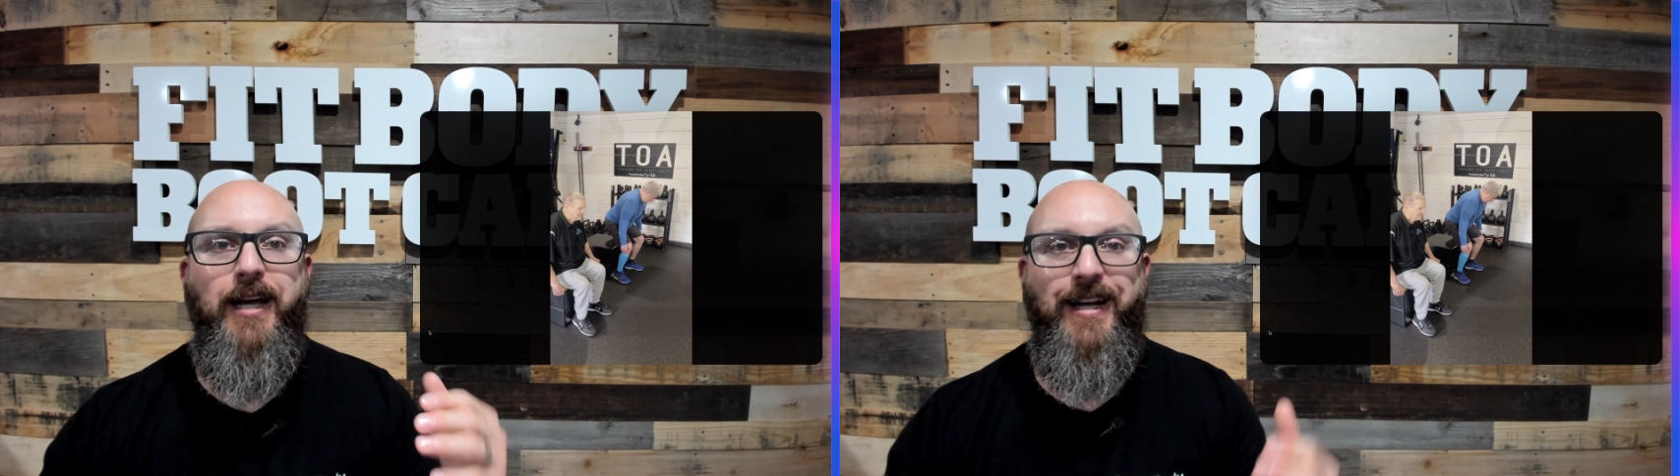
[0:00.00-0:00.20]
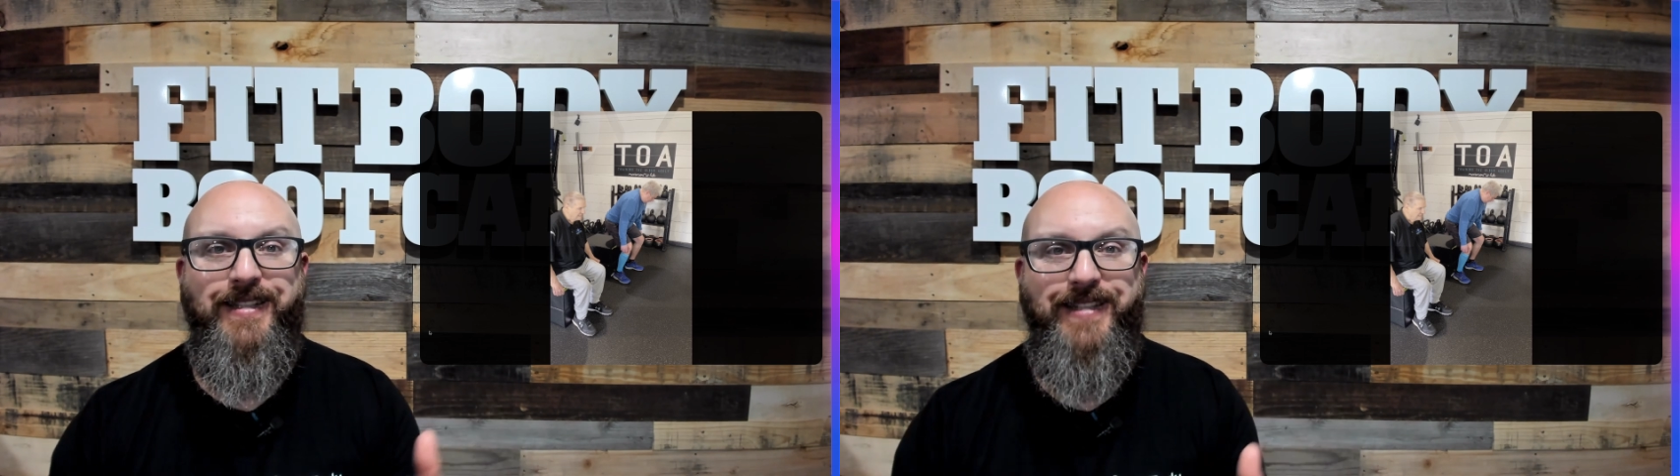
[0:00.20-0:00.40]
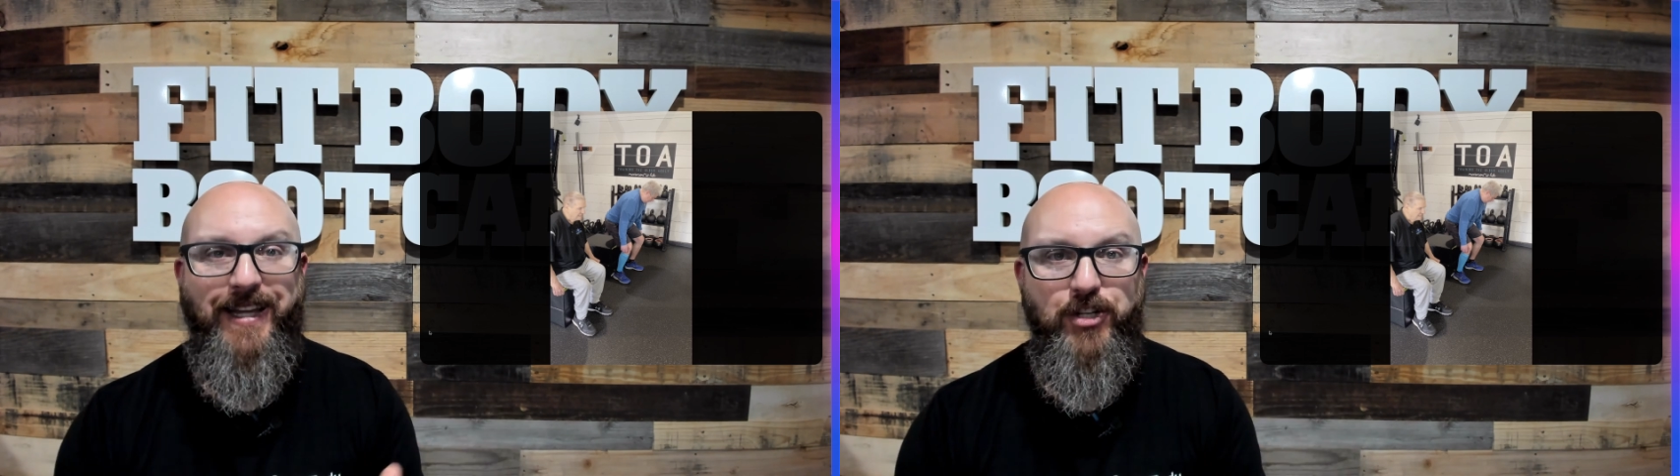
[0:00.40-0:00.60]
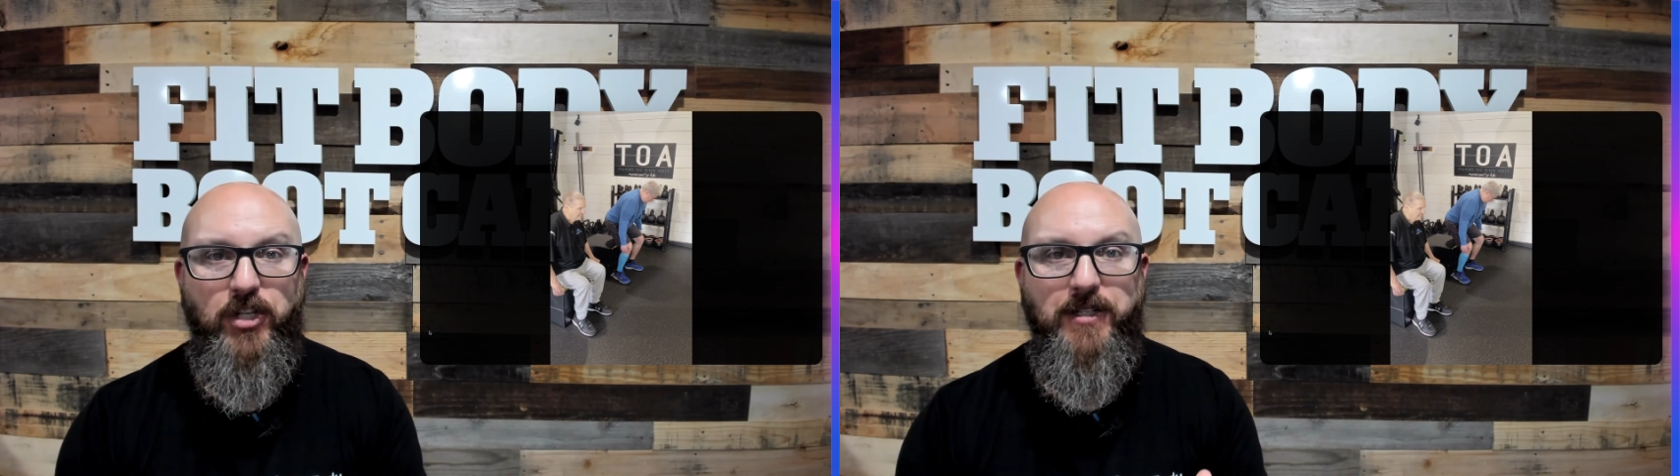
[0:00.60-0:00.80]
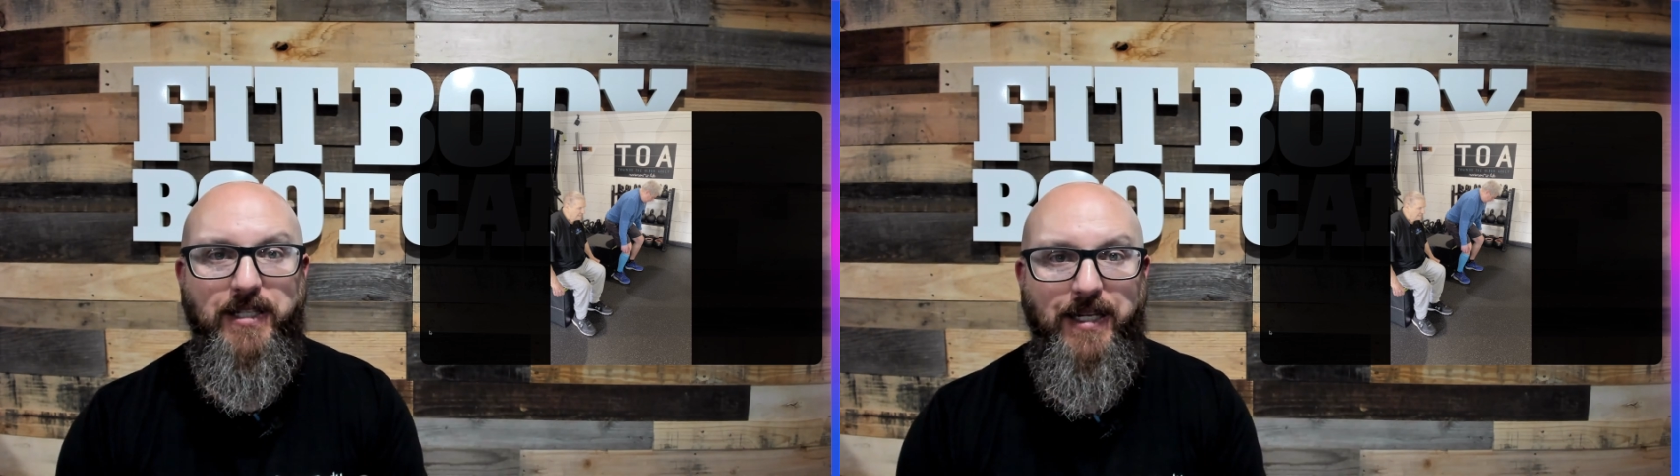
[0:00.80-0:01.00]

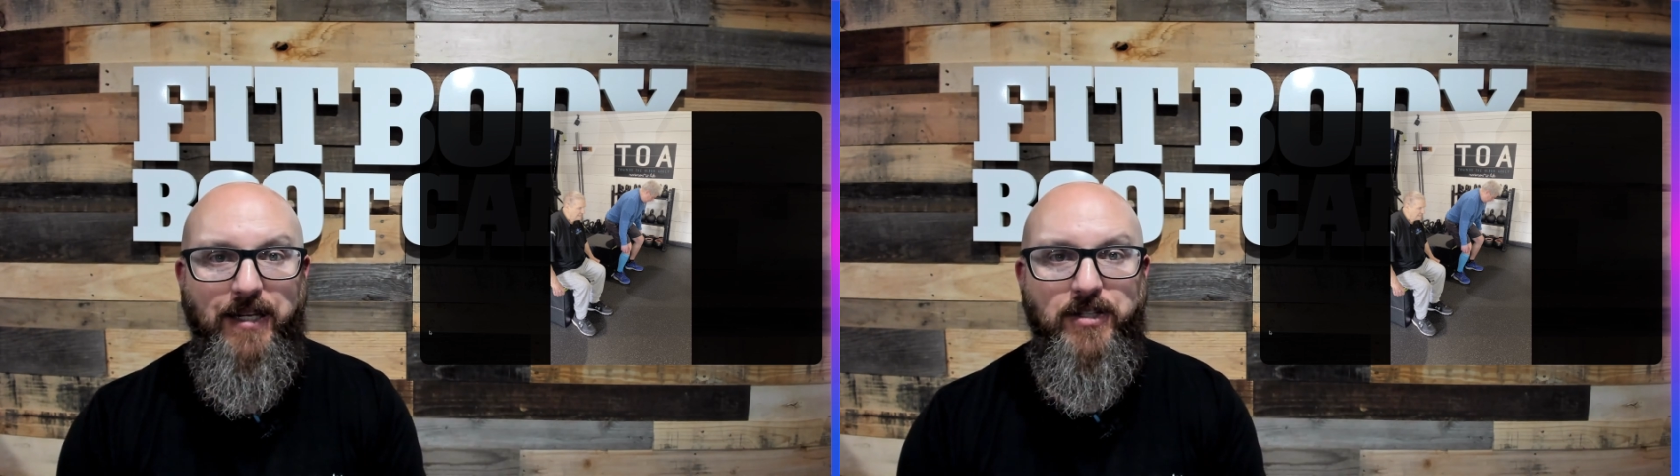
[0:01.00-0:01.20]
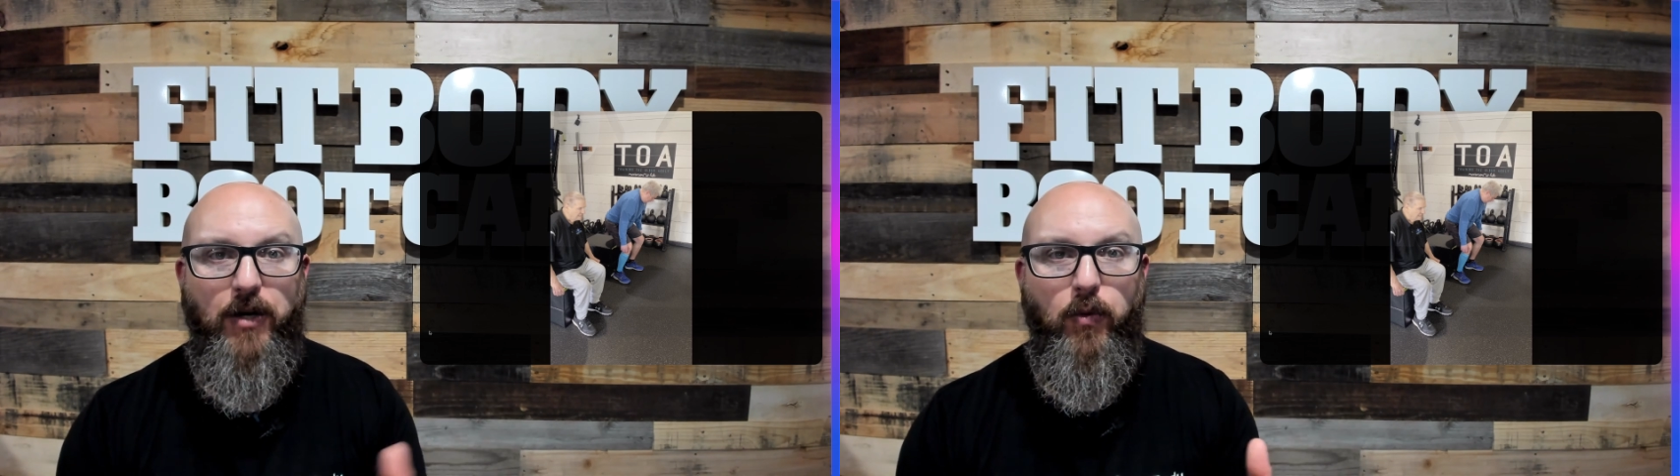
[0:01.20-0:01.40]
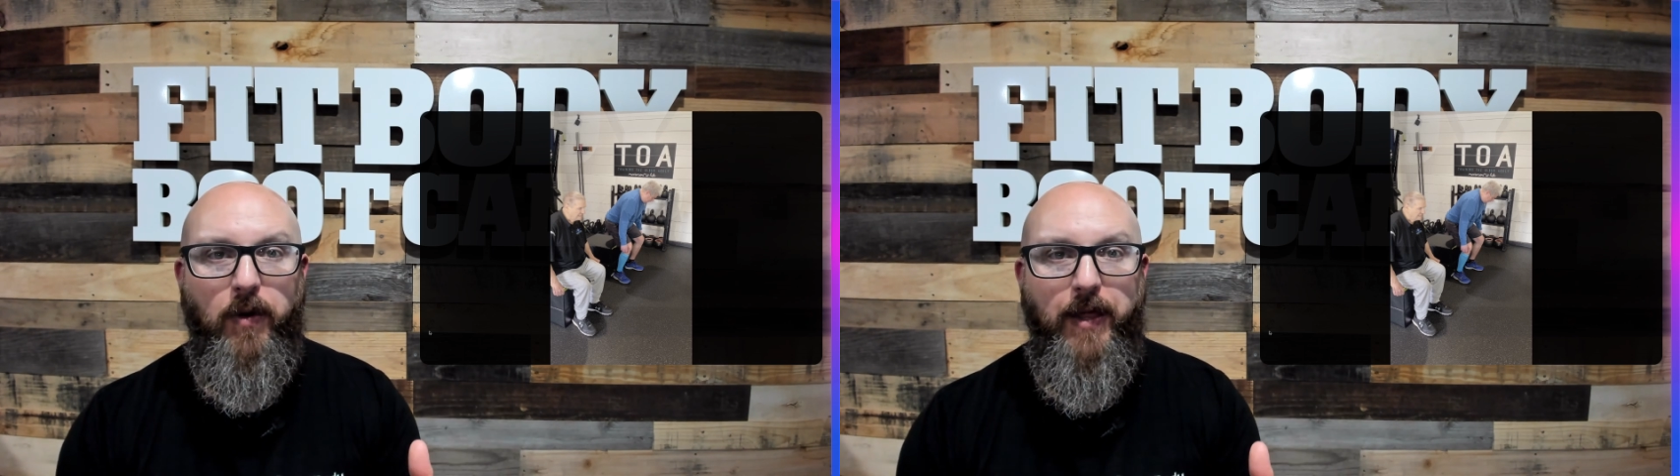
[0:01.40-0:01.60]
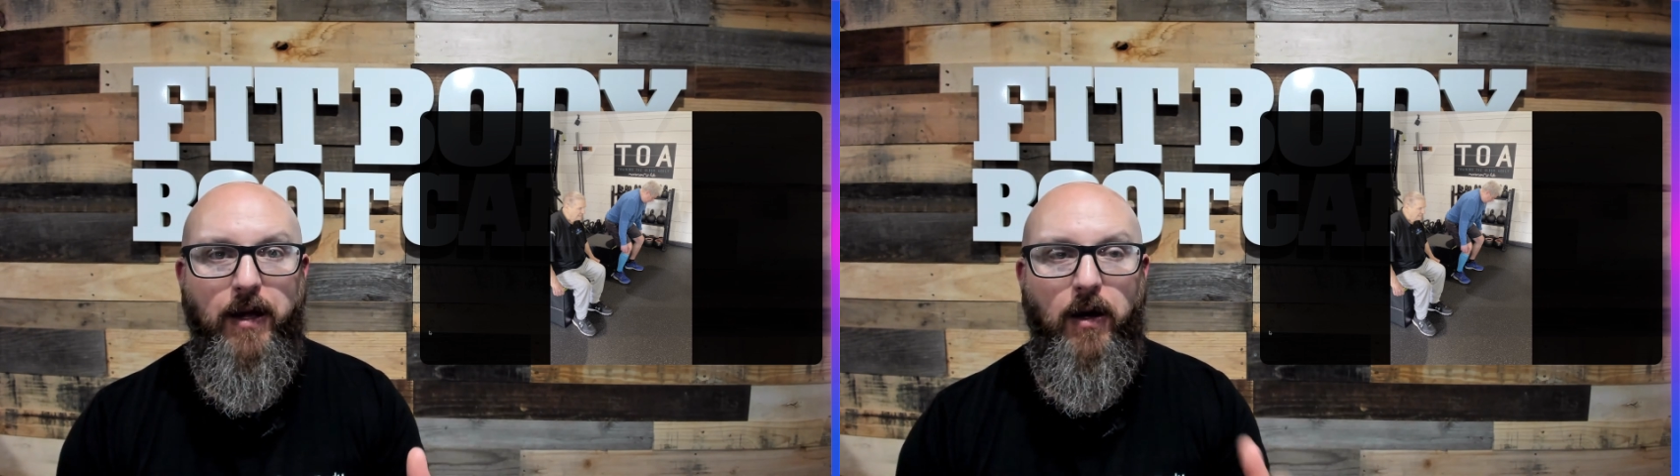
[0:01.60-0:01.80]
attention to detail where they